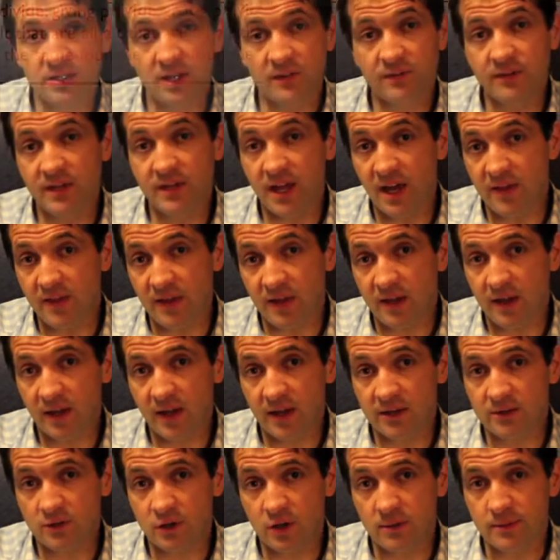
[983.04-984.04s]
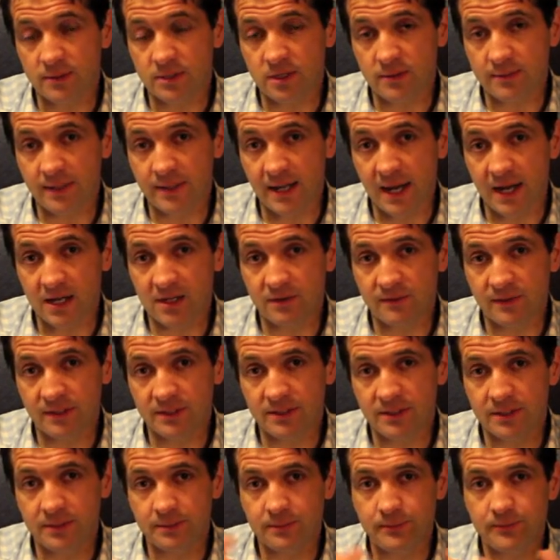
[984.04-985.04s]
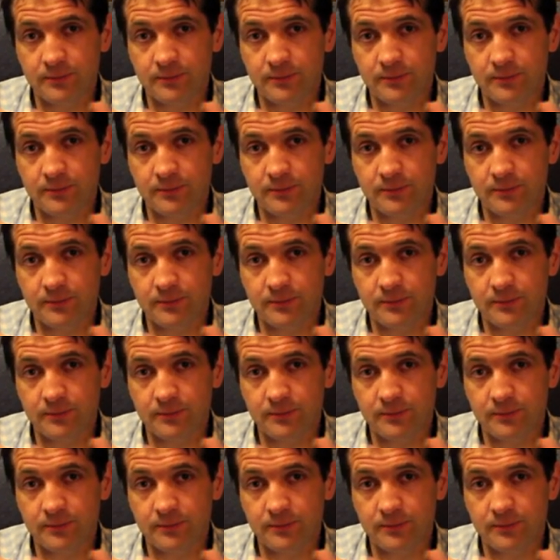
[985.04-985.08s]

have the other X chromosome inactivated.